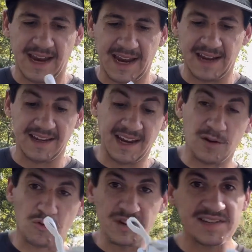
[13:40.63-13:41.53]
And
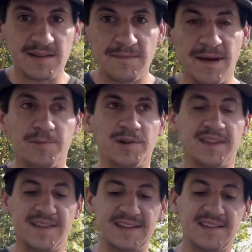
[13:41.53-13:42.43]
in recent
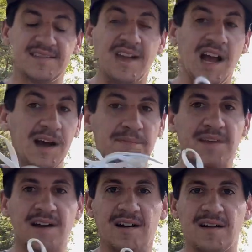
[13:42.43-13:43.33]
memory, this is up
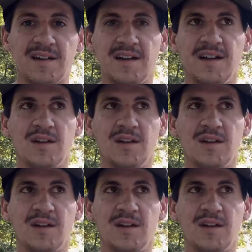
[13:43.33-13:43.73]
there